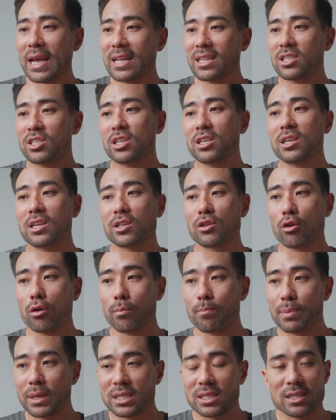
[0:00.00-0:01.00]
enter
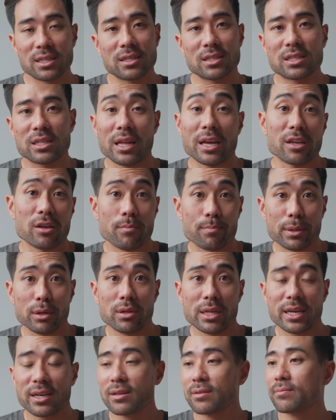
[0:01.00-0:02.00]
your business that you're
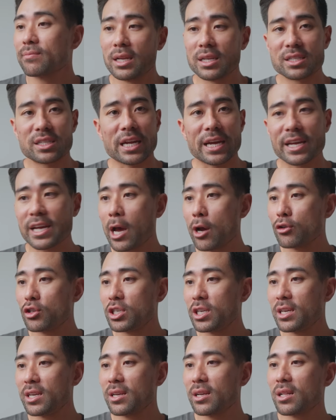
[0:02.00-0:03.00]
building. Let's say
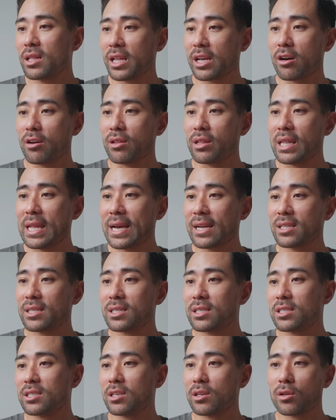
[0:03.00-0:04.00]
coaching, click on
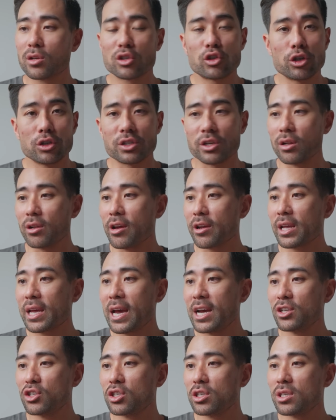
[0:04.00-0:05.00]
next, choose your
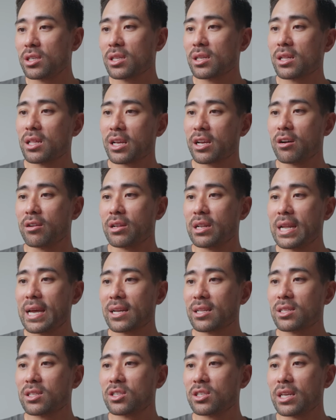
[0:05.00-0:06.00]
location, click on
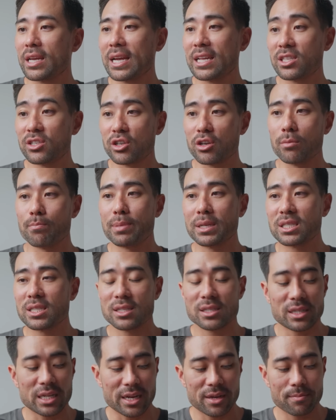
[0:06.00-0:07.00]
next, enter your
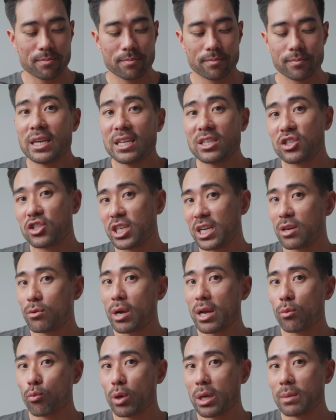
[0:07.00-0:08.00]
business name, hit generate